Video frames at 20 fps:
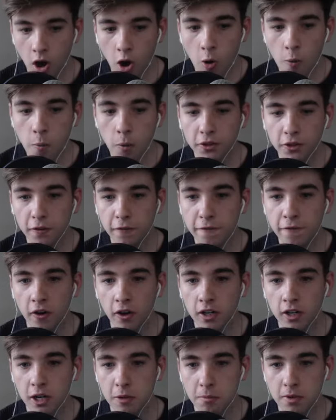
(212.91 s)
Oh, what the
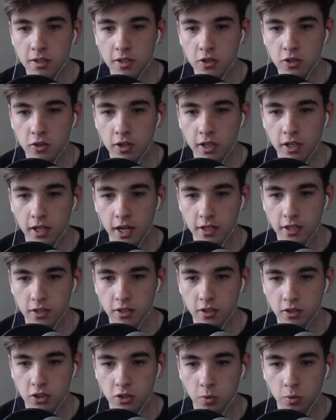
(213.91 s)
fuck? I didn't mean to drink an
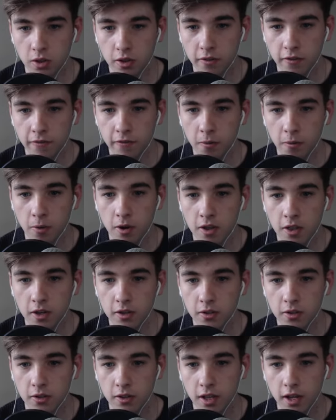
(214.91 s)
Estus. What the fuck? Why did I
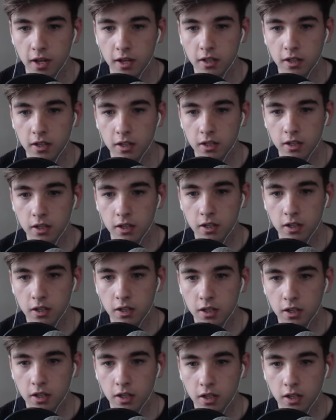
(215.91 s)
do that?
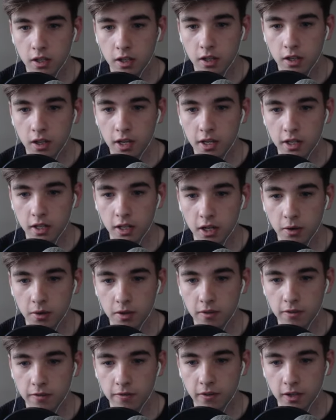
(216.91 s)
There you go,
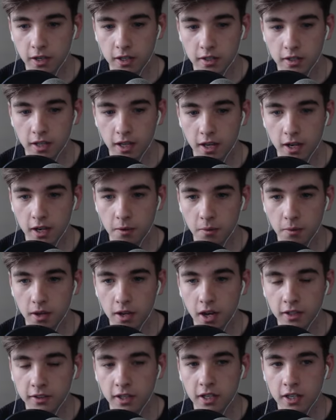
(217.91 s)
you're fucking dead anyway.
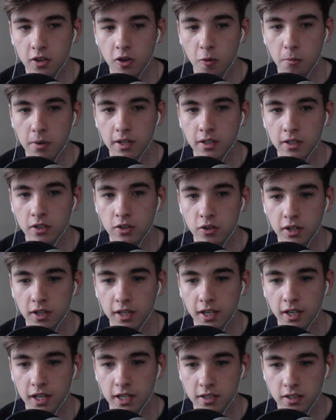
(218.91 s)
I did not mean to drink
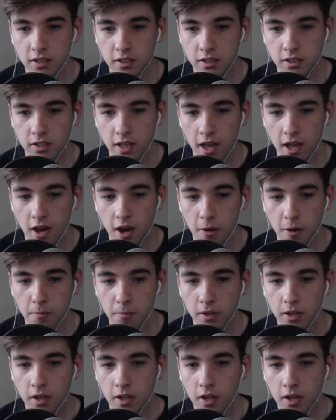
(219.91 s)
an Estus there.
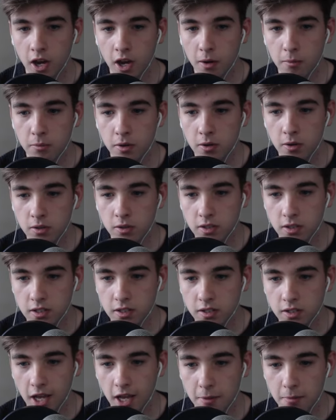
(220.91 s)
I'm I'm new to
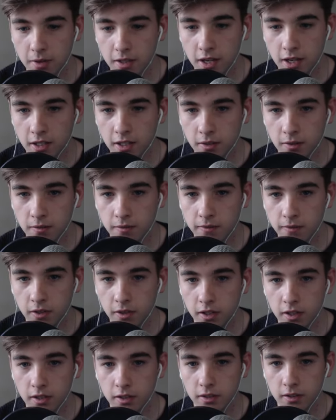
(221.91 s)
this game, okay? Don't
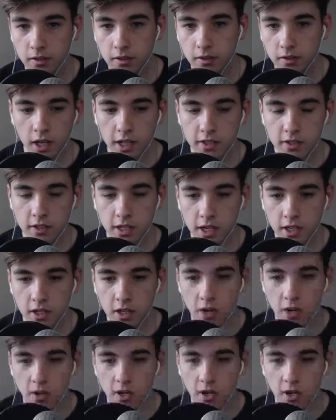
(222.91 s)
fucking... Let's get
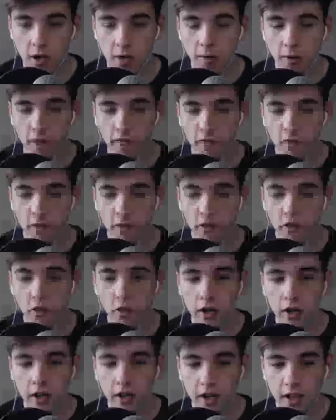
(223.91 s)
going. i have already
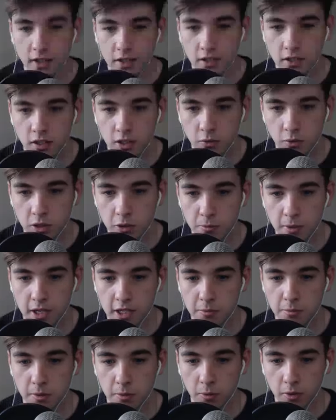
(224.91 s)
drank an Estus, which makes me